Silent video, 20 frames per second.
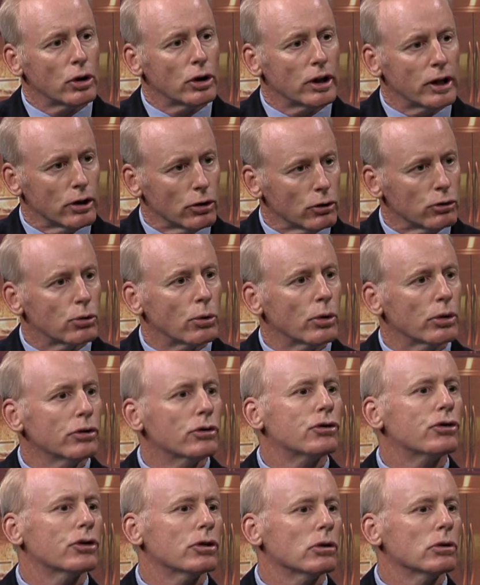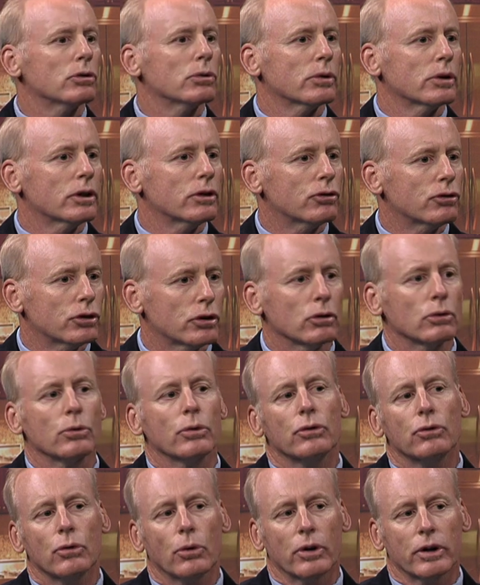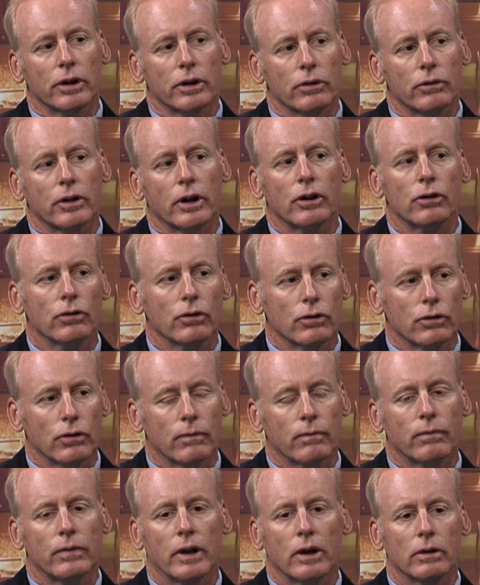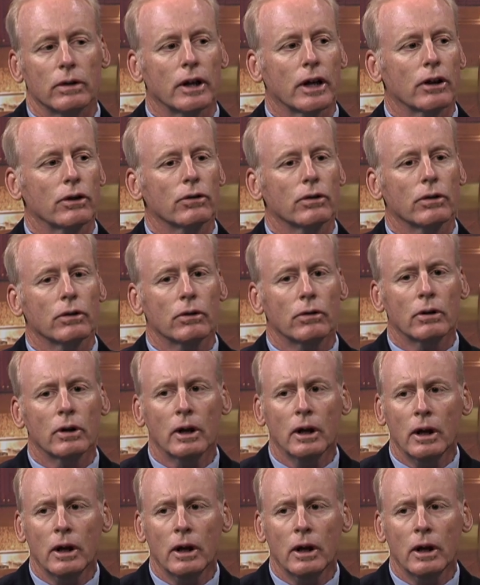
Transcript: geared towards children and children's organizations and foundations.